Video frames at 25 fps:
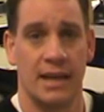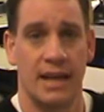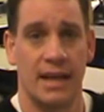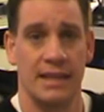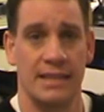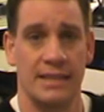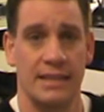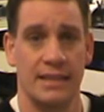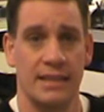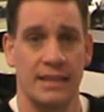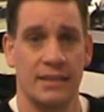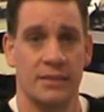
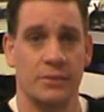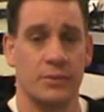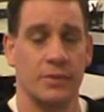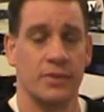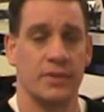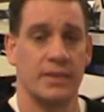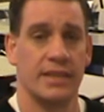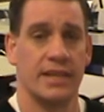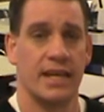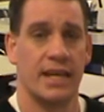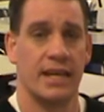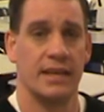idea
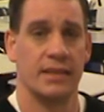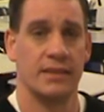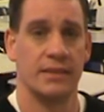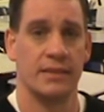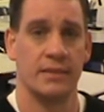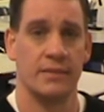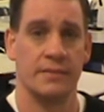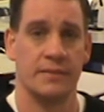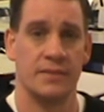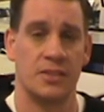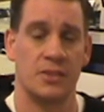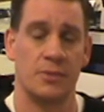really kind
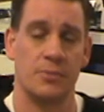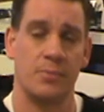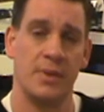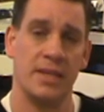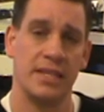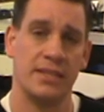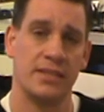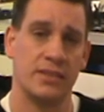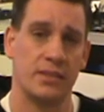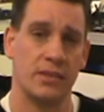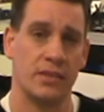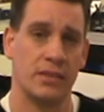of
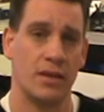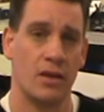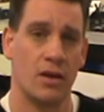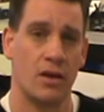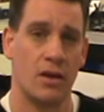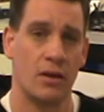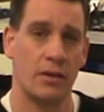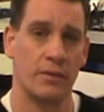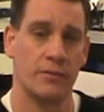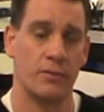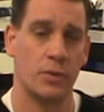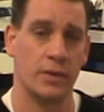speaks to the
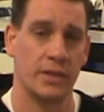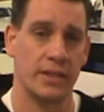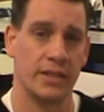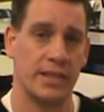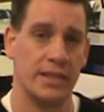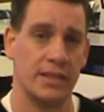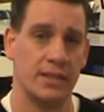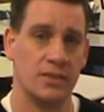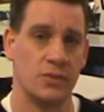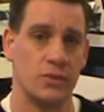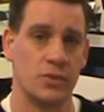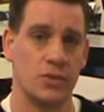heart of what
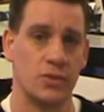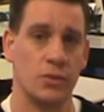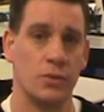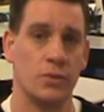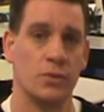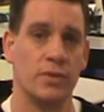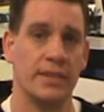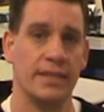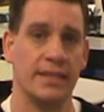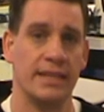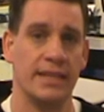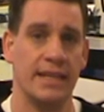kids
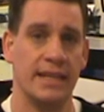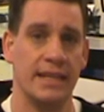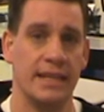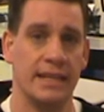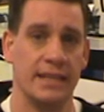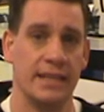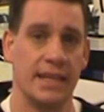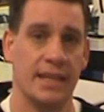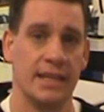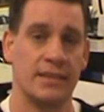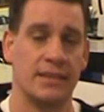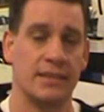truly need,
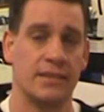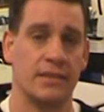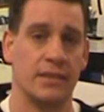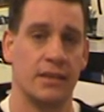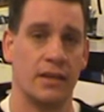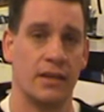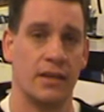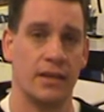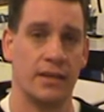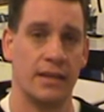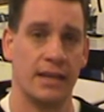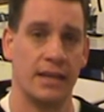and that's
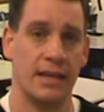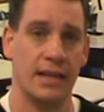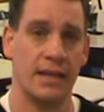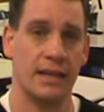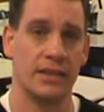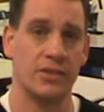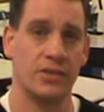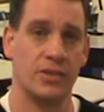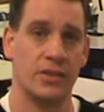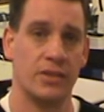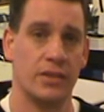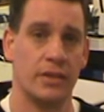a
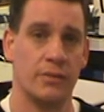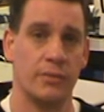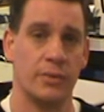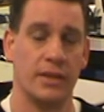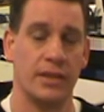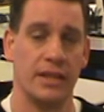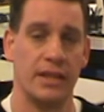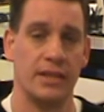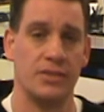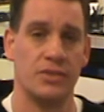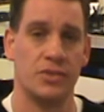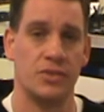connection, a
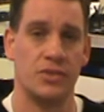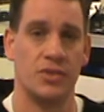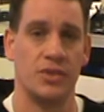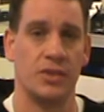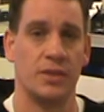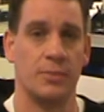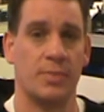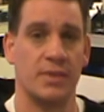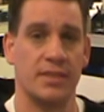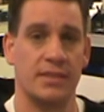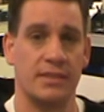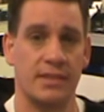
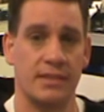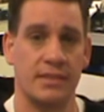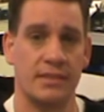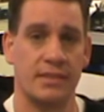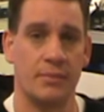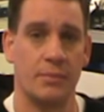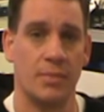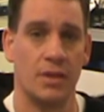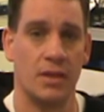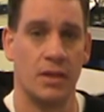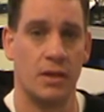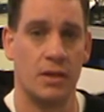relationship, a sense
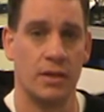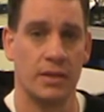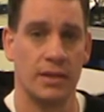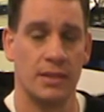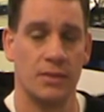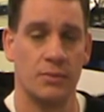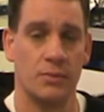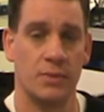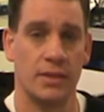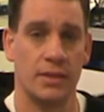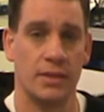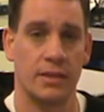of
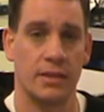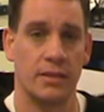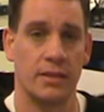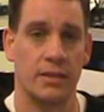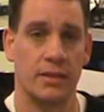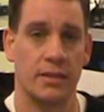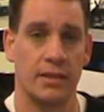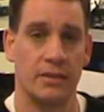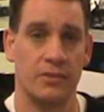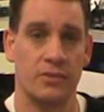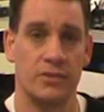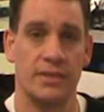belonging
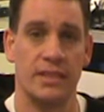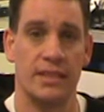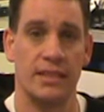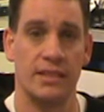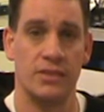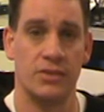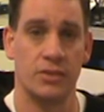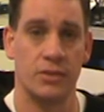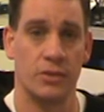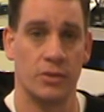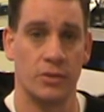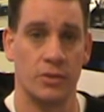with their
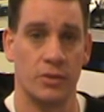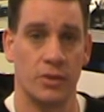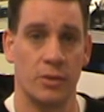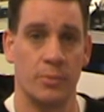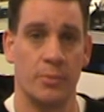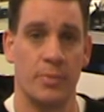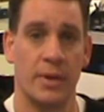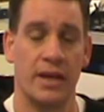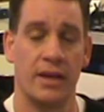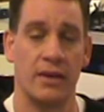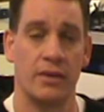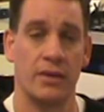teacher, their
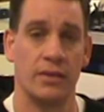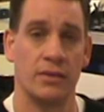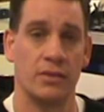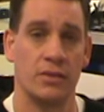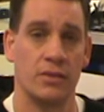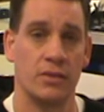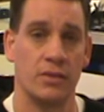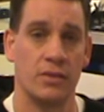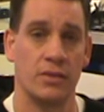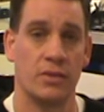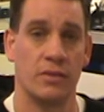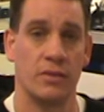parent,
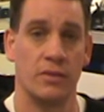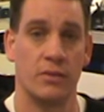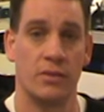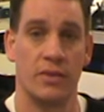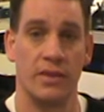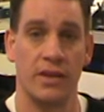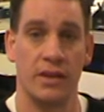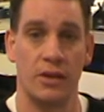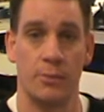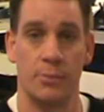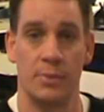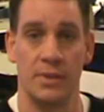their, their
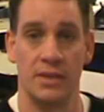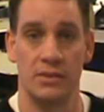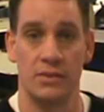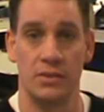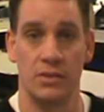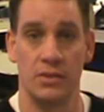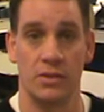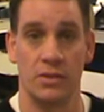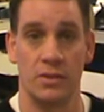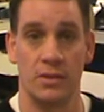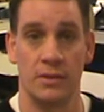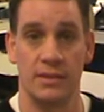therapist,
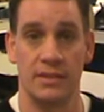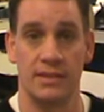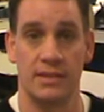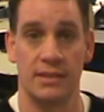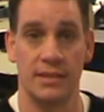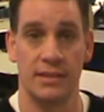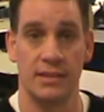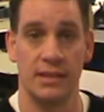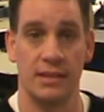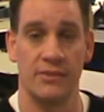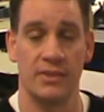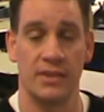their
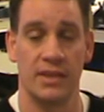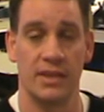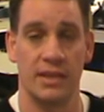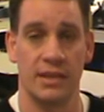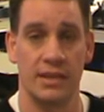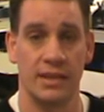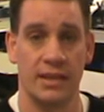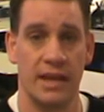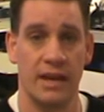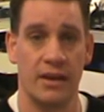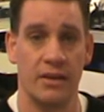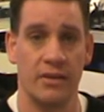
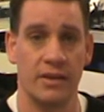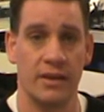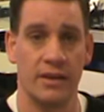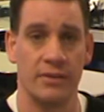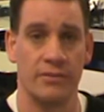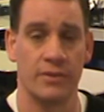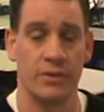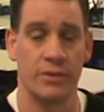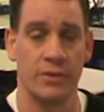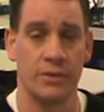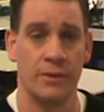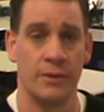significant
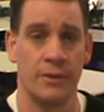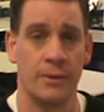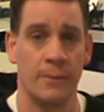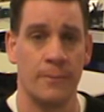caregiver.